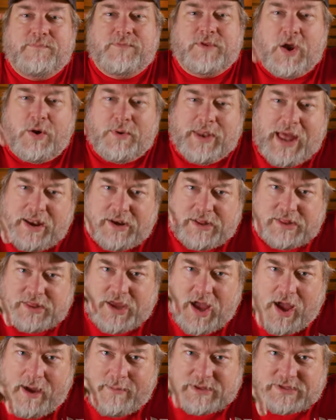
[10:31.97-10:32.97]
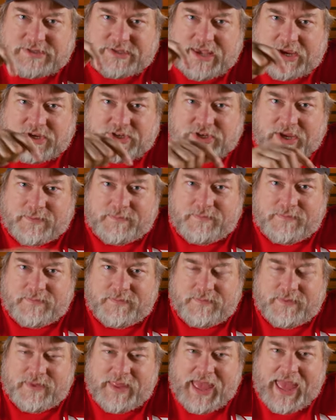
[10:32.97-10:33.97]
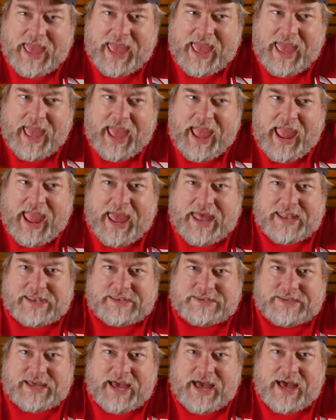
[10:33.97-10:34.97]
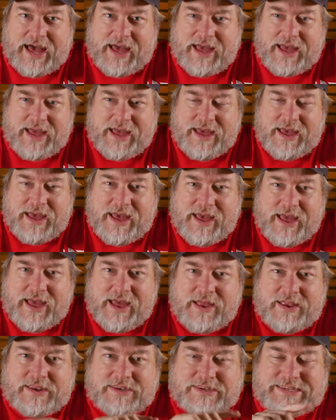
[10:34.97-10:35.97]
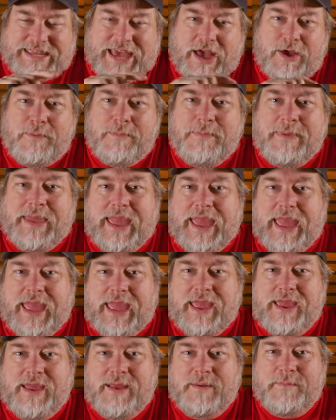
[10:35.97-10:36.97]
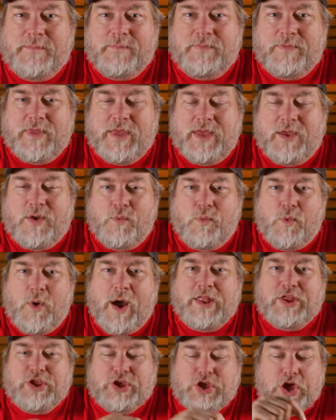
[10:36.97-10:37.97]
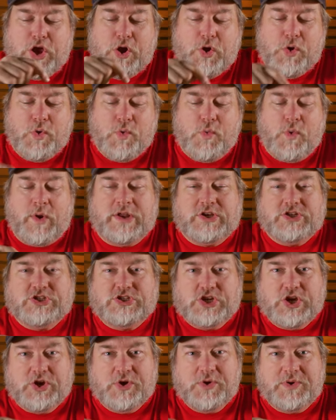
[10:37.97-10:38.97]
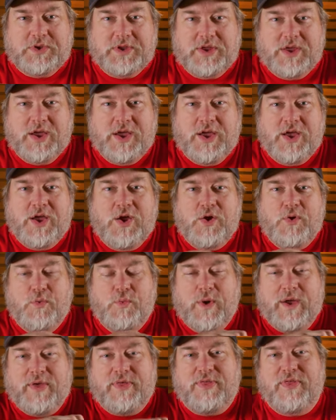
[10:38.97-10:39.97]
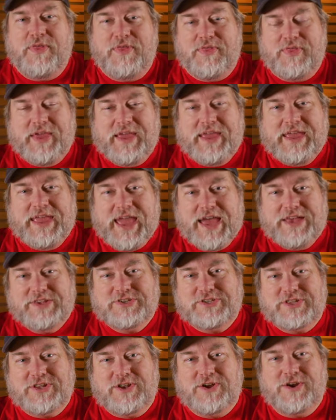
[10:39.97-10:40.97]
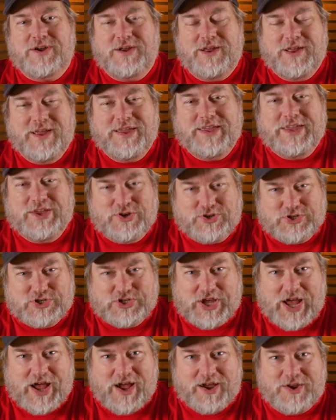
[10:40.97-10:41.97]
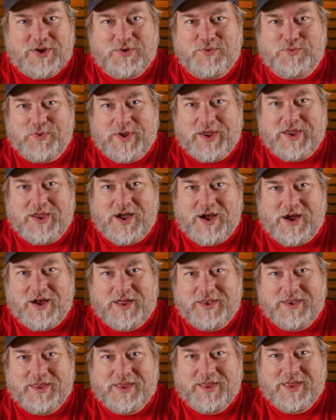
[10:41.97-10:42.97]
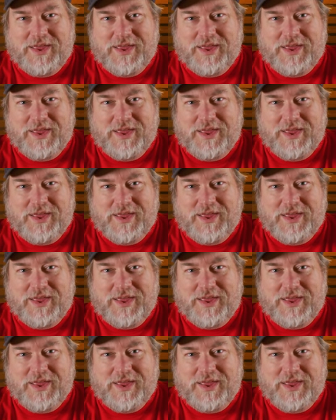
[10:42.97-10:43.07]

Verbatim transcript: Go down to the comment section and uh, tell me what you want to shoot with the Kessler Killshock Recon.